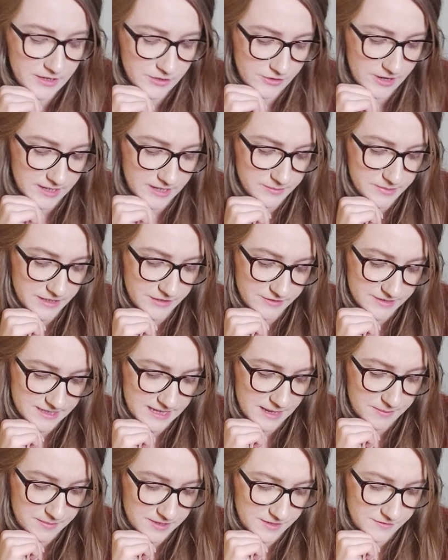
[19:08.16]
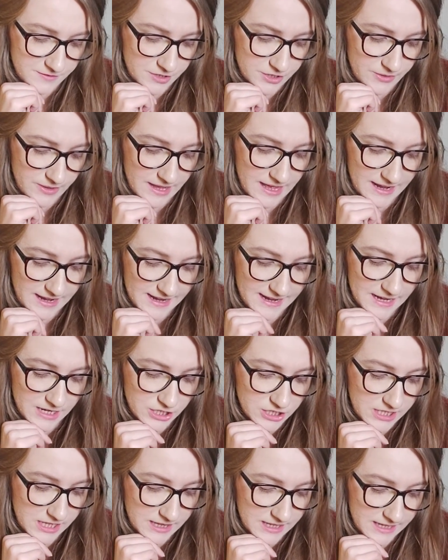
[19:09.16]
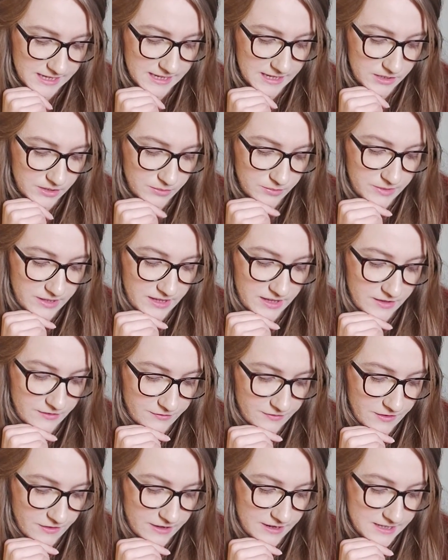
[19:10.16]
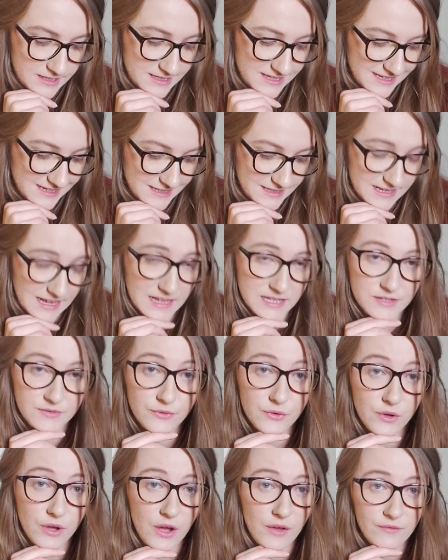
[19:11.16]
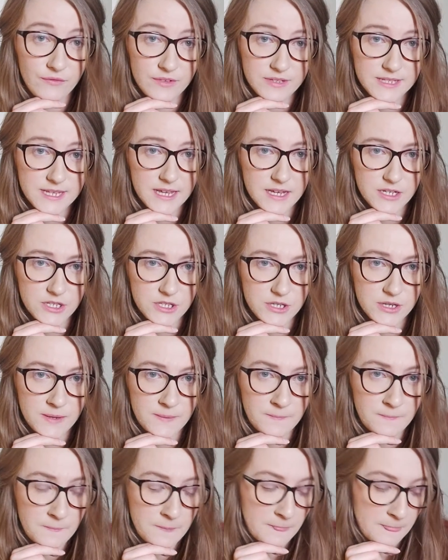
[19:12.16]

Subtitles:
incredibly receptive to it, and I actually think it'll be a very successful conversation.